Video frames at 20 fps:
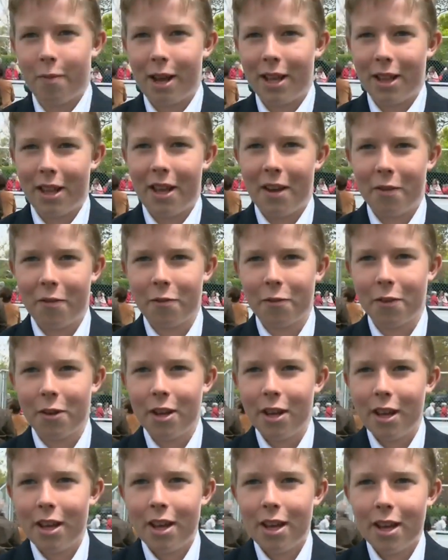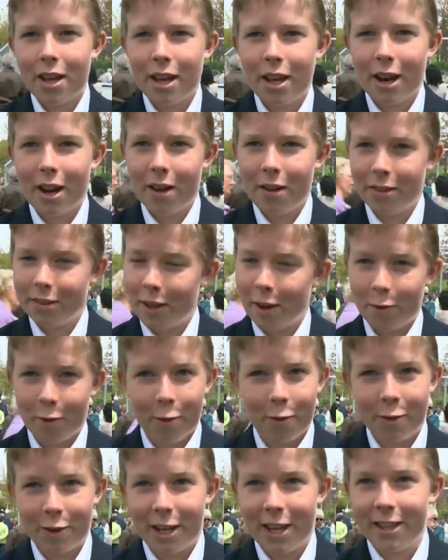my life. Really? And I'll
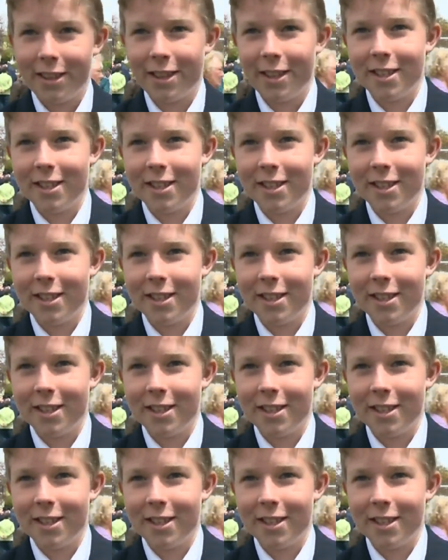never forget